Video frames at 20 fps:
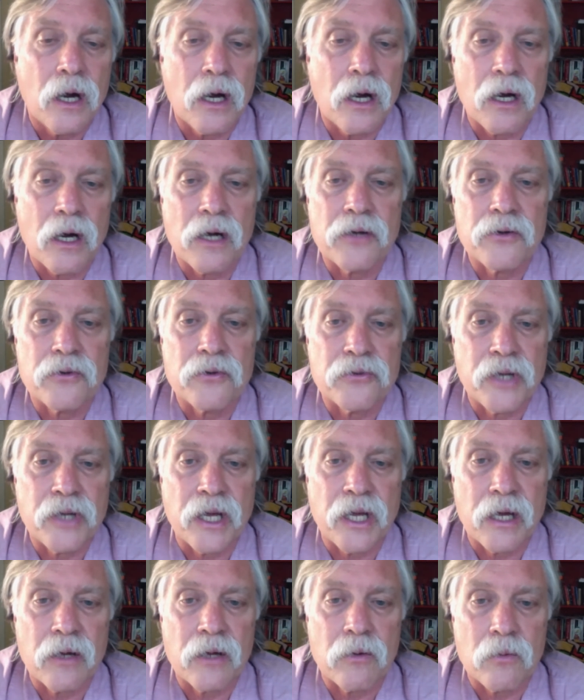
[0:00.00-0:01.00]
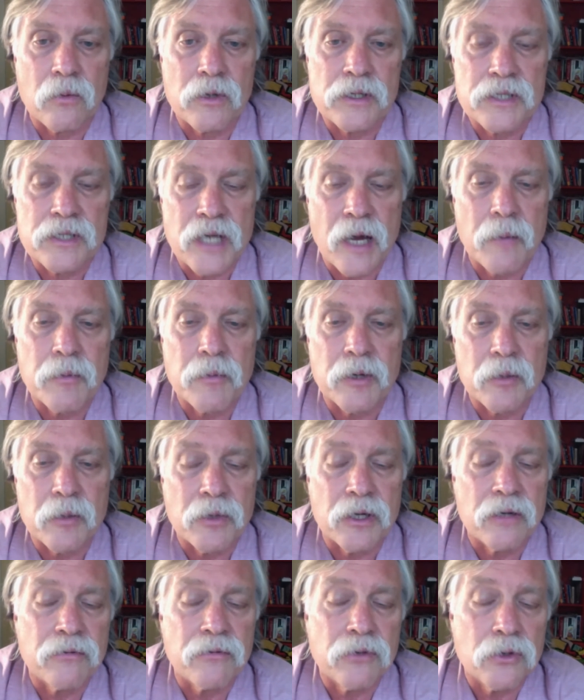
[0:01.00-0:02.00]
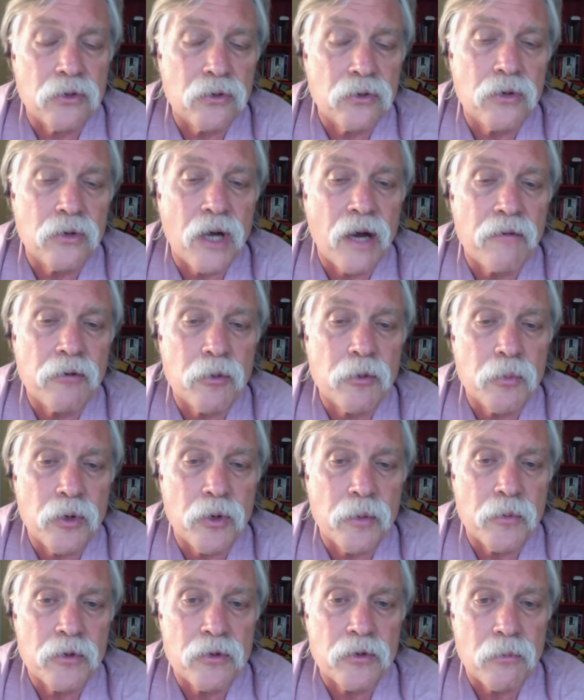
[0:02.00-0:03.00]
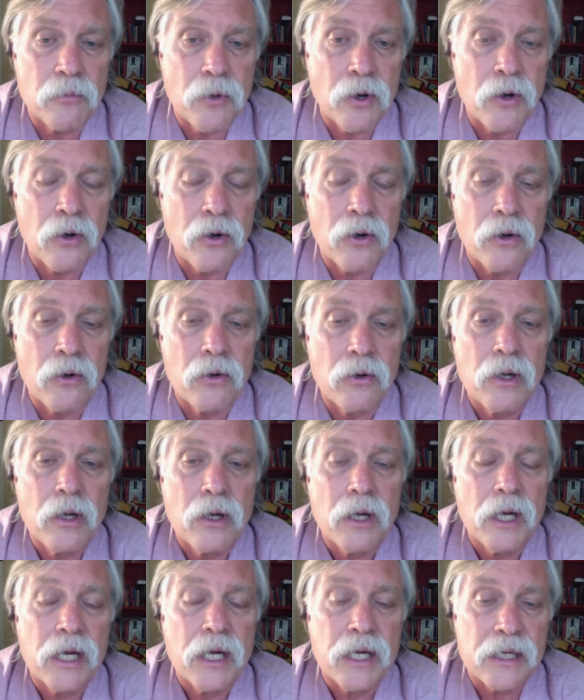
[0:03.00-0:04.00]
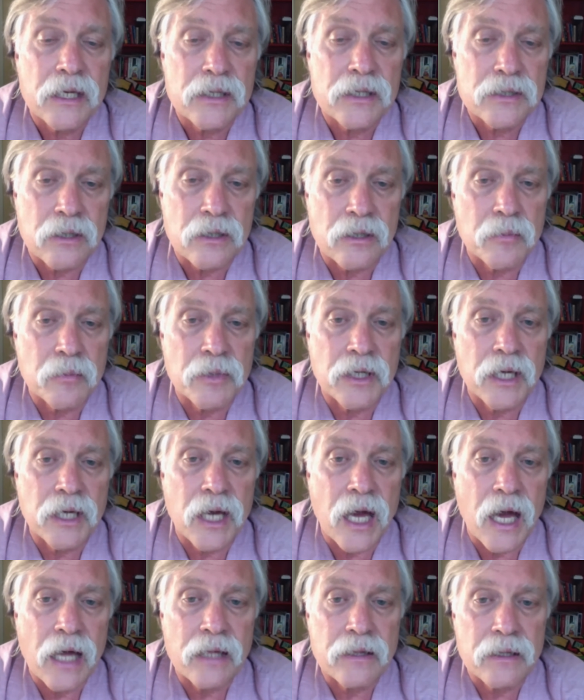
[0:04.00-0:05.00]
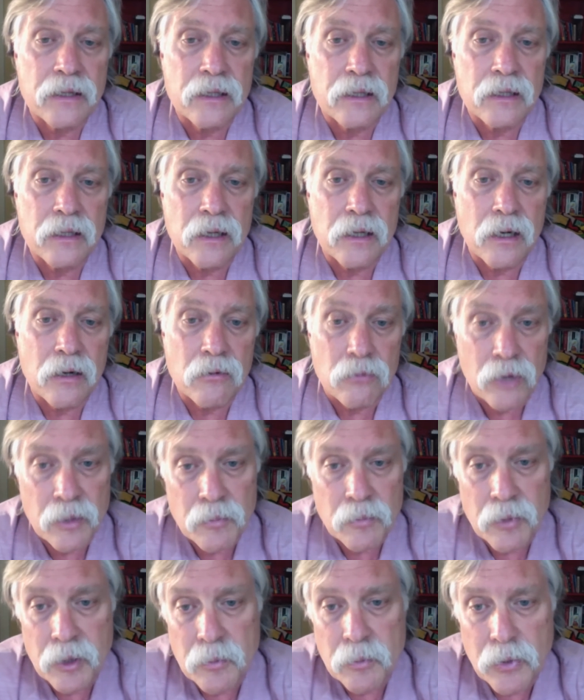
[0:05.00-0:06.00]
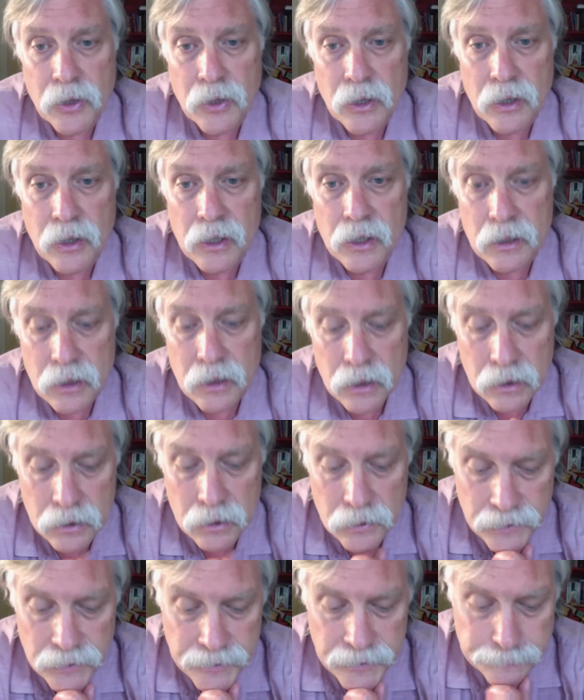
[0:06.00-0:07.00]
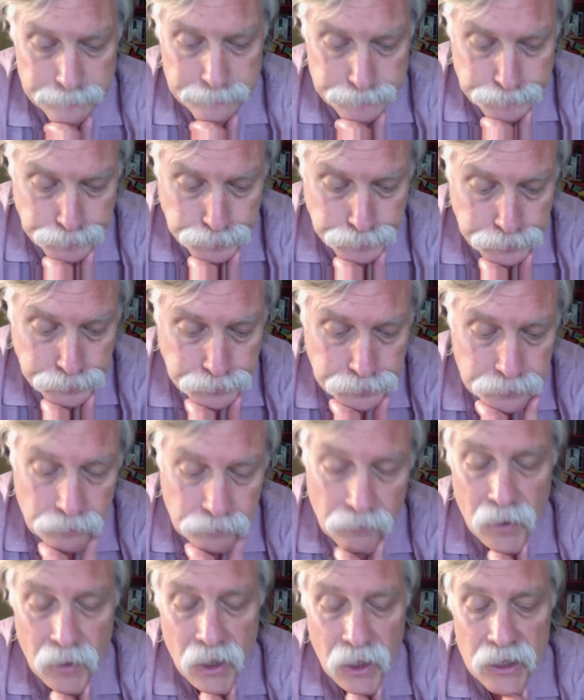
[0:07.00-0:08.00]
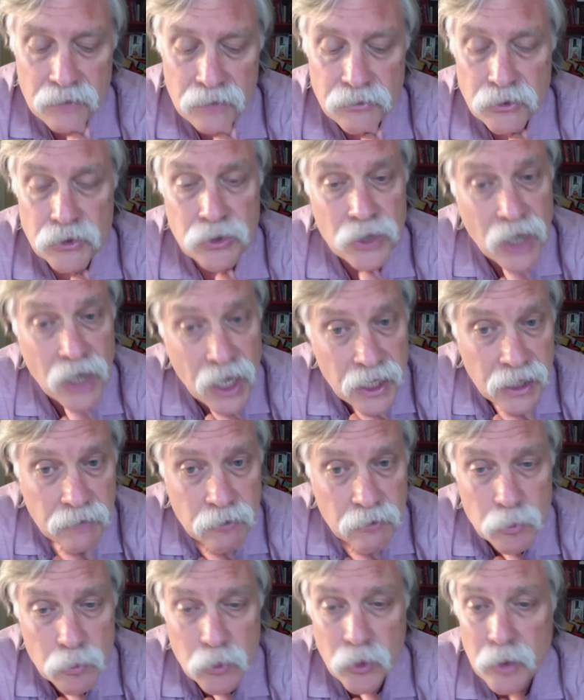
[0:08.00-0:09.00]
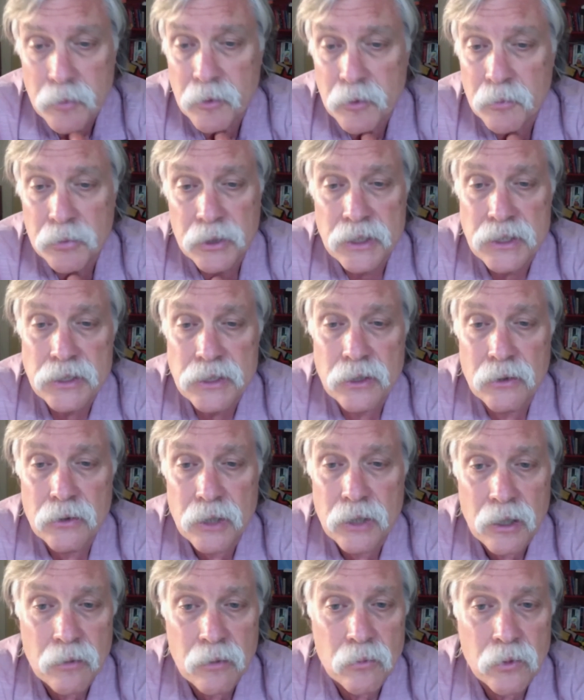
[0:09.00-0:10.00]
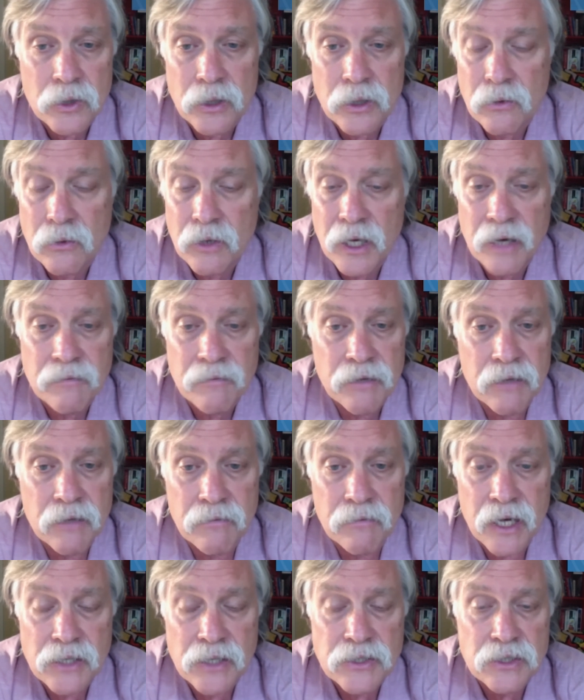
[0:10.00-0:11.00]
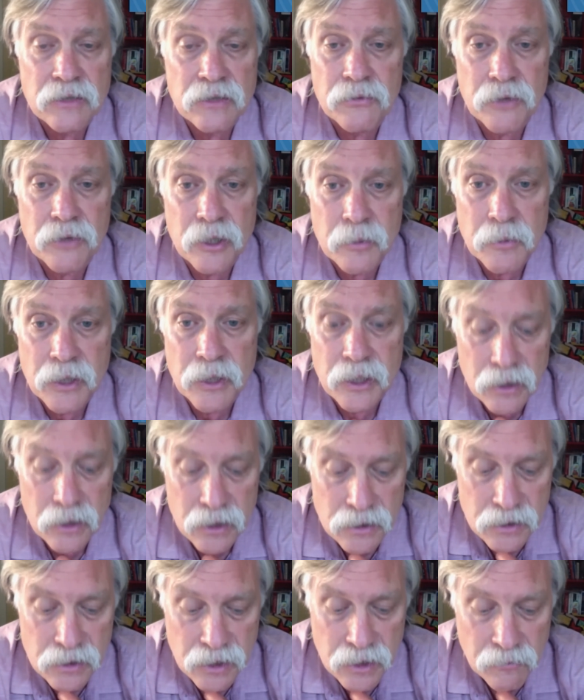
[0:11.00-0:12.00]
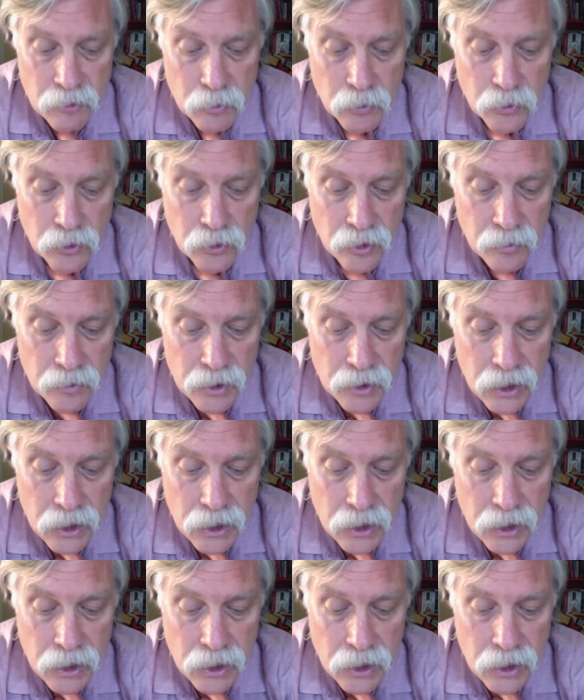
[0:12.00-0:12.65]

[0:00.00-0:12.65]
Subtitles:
understand what's happening. But if you do have an appointment tomorrow, it's going to be at the Redbud Park in Clear Lake. If you do not have an appointment, please don't come. We don't have any vaccine for anybody that doesn't have an appointment.